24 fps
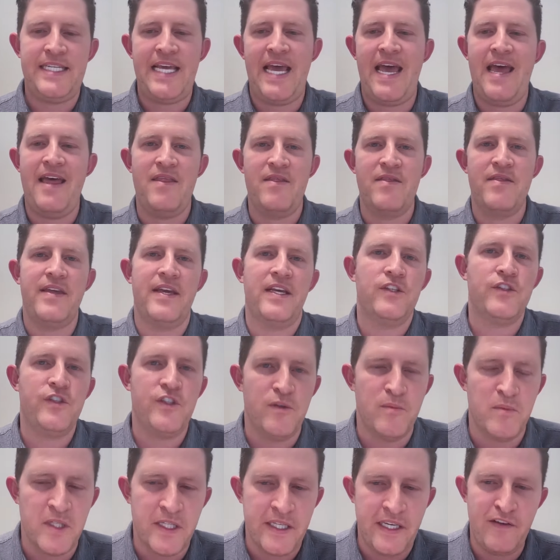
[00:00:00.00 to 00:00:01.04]
10 things
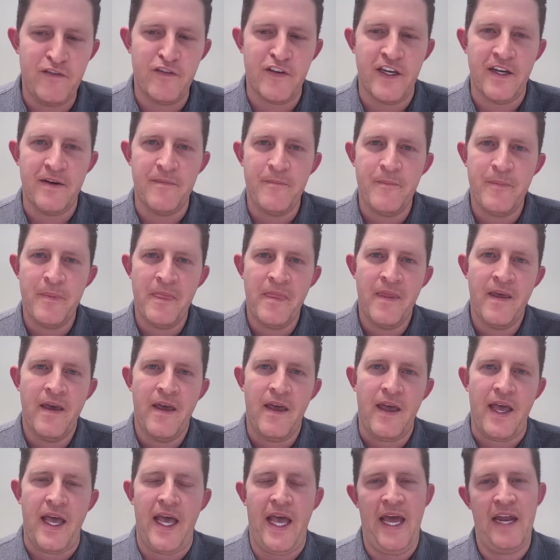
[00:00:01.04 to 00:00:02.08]
you believe in?
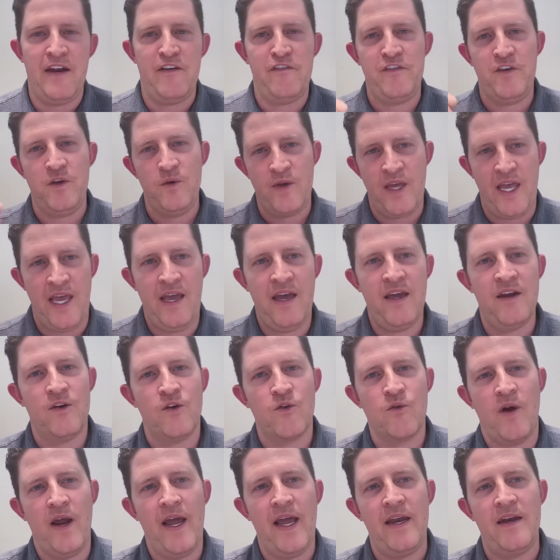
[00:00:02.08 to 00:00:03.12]
And if you can,
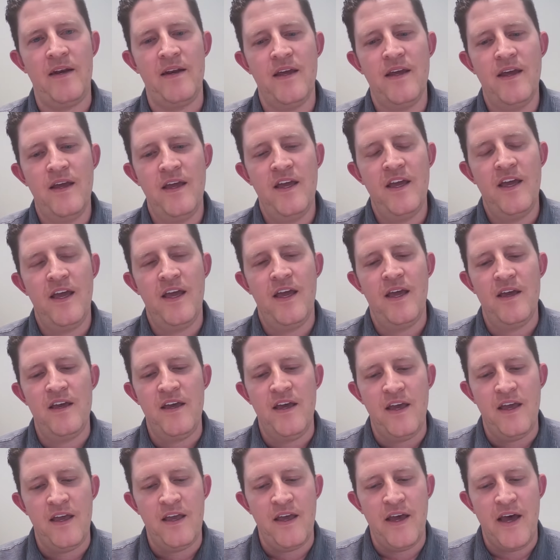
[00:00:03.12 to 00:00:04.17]
great.
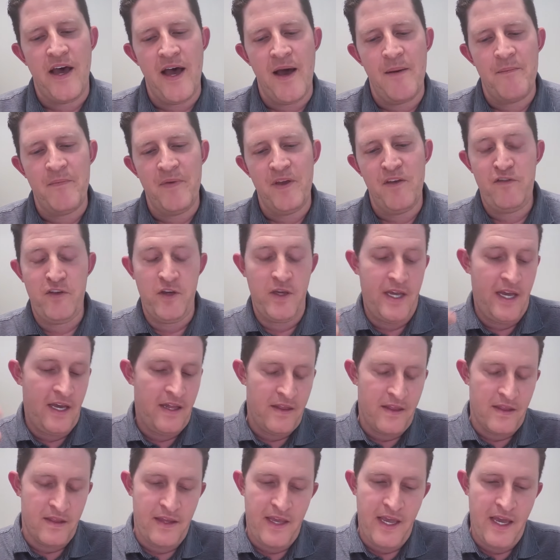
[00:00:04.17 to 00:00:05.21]
If you
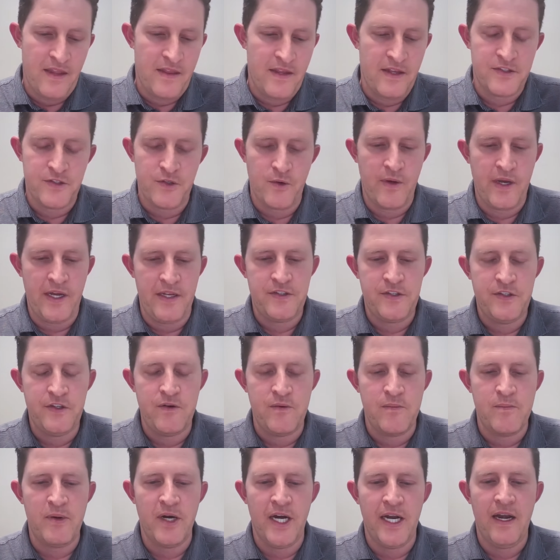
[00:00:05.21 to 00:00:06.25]
can't, that's okay
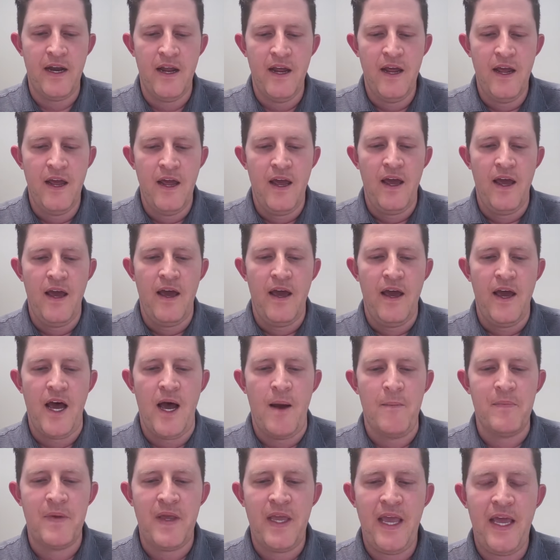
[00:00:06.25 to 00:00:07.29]
too. But
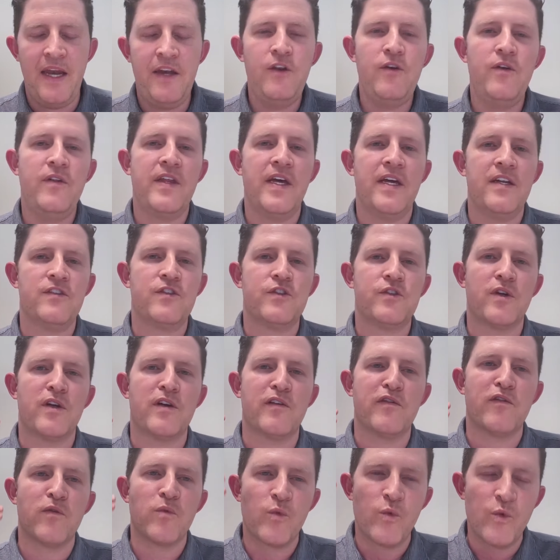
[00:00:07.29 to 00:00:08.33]
can you then sort
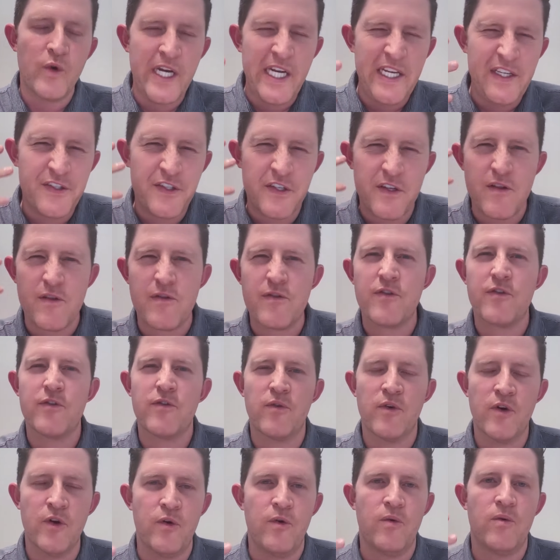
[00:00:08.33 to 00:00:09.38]
of reason
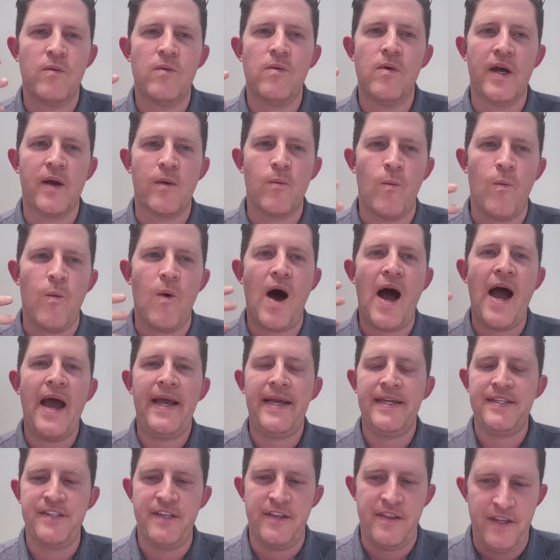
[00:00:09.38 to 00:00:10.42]
through, why
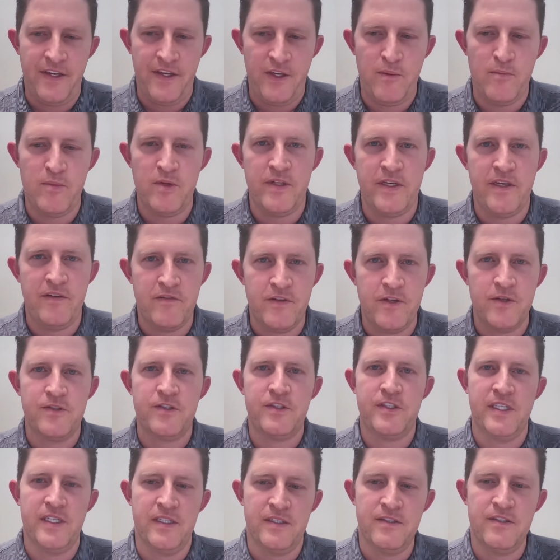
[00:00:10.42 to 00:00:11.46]
is it that you believe
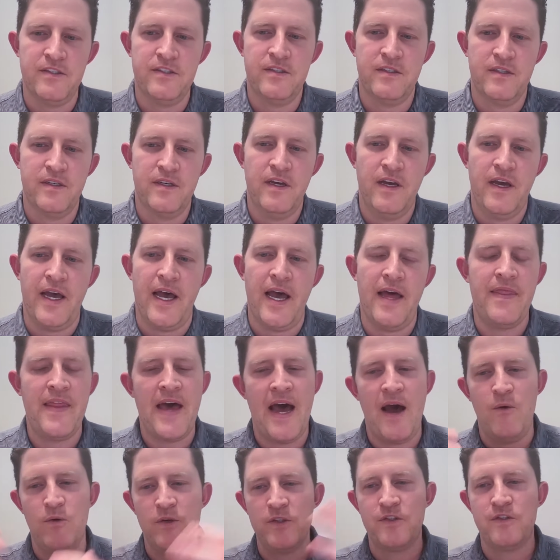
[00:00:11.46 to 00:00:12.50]
those things? And
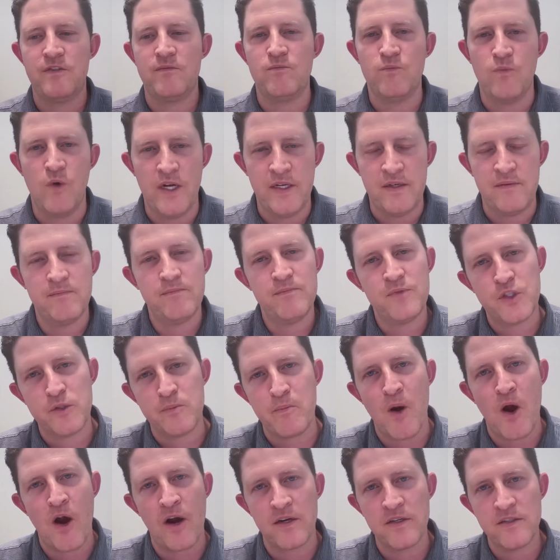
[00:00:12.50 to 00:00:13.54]
that was what
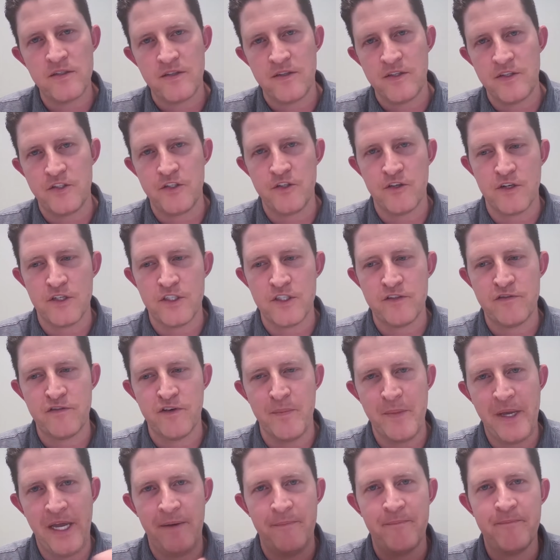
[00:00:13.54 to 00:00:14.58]
sparked the search
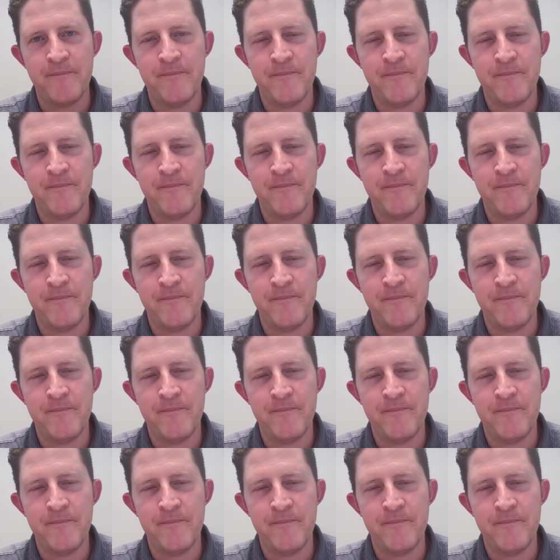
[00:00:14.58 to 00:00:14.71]
for me.